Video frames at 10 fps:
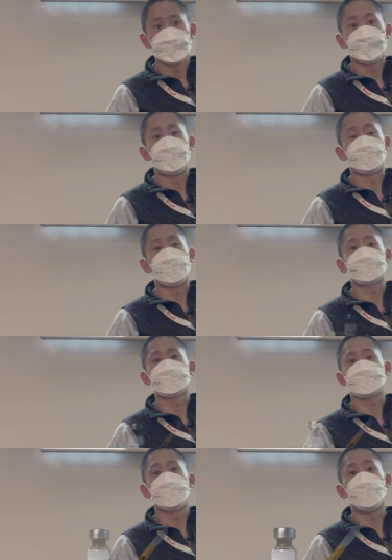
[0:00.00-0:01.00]
And after
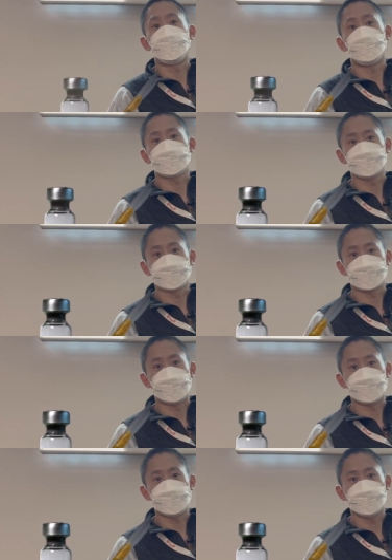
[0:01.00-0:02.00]
smallpox was
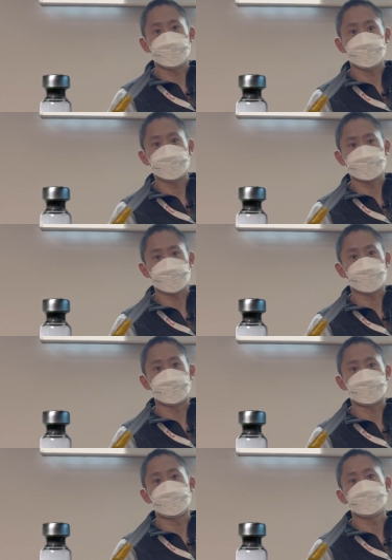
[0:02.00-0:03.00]
eradicated, it's thought that
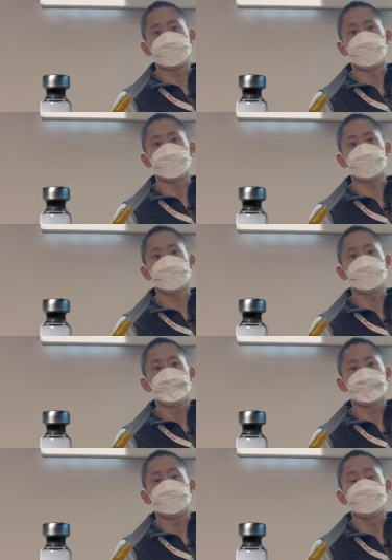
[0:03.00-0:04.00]
that is one of the
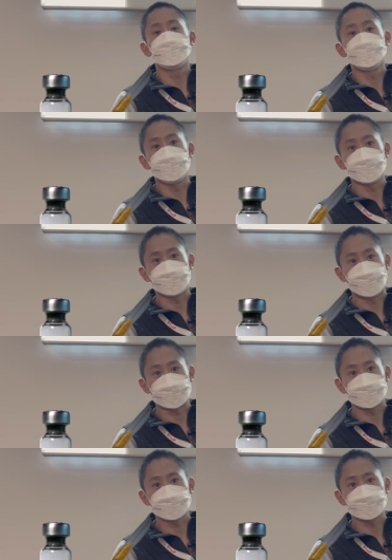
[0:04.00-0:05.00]
contributing
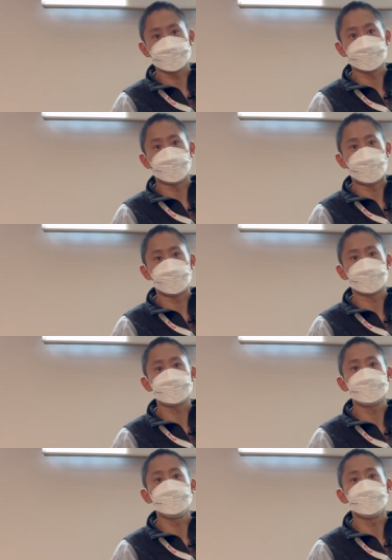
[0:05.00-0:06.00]
factors to why we're
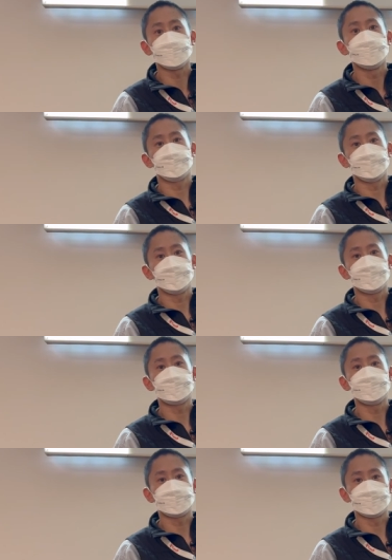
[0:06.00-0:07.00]
seeing
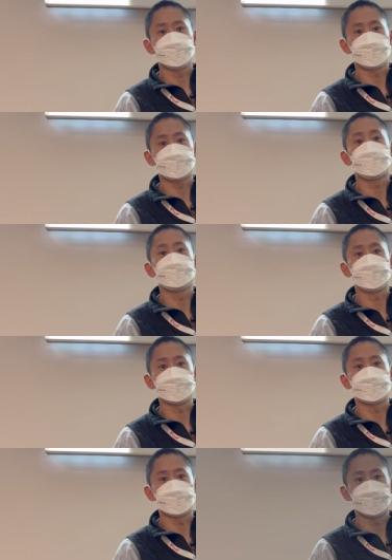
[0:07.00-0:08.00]
increasing
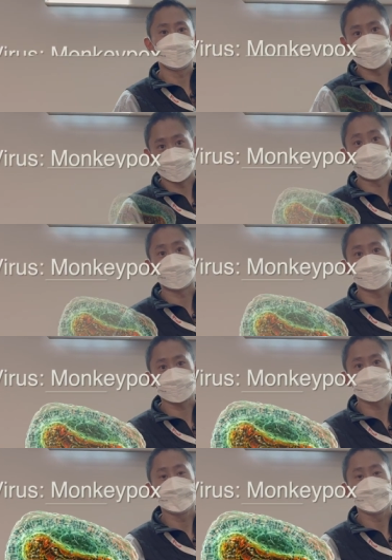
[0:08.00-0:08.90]
resurgence of the virus